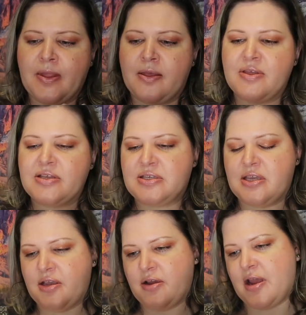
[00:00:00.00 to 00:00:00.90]
Now this
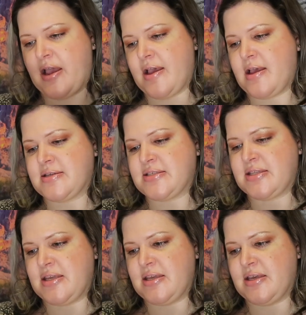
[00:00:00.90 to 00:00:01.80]
here has
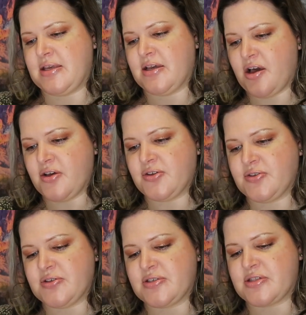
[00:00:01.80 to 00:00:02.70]
the
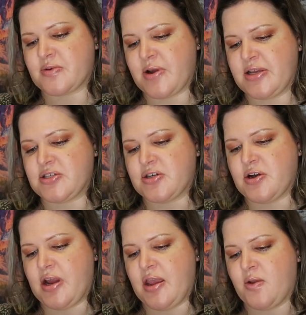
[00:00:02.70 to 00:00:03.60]
goggles, the
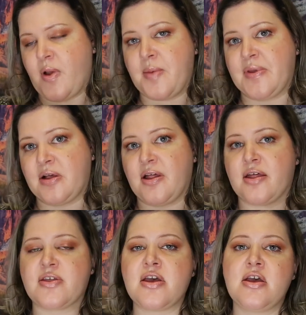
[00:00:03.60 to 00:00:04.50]
razor, and wiping
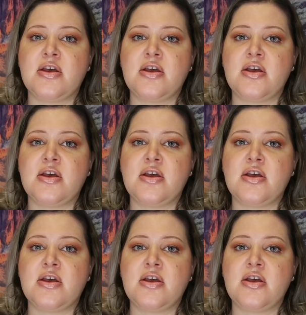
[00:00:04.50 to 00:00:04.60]
cloth.